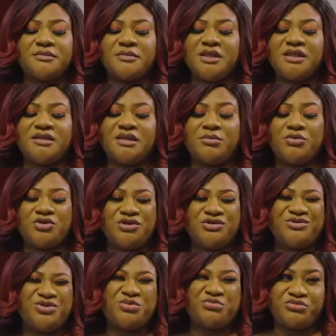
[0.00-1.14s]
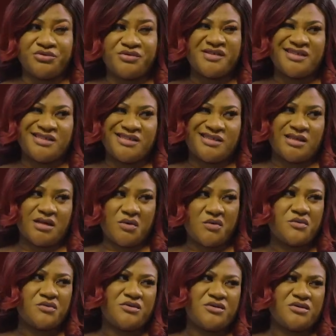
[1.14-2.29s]
Linda, but you know you broke the sister
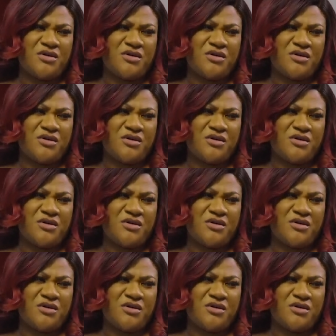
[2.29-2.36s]
code.